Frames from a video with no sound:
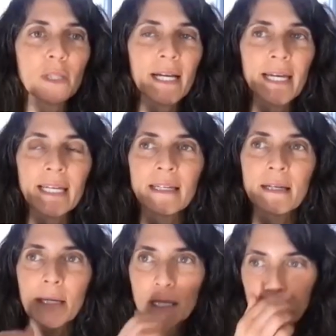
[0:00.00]
like
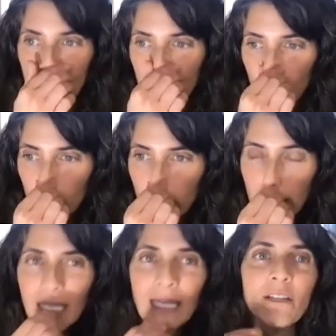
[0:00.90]
you know
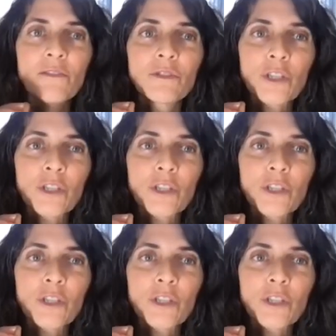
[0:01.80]
key